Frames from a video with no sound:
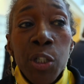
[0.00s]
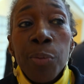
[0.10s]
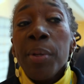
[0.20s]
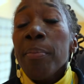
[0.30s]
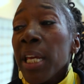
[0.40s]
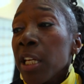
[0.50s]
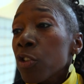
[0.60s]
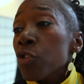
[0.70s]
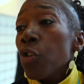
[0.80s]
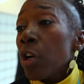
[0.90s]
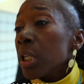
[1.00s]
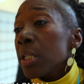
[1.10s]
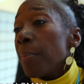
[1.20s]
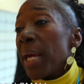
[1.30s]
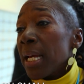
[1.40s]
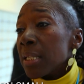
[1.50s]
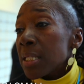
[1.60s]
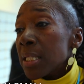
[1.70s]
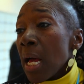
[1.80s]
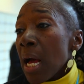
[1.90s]
We should be making stronger
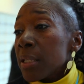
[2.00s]
demands.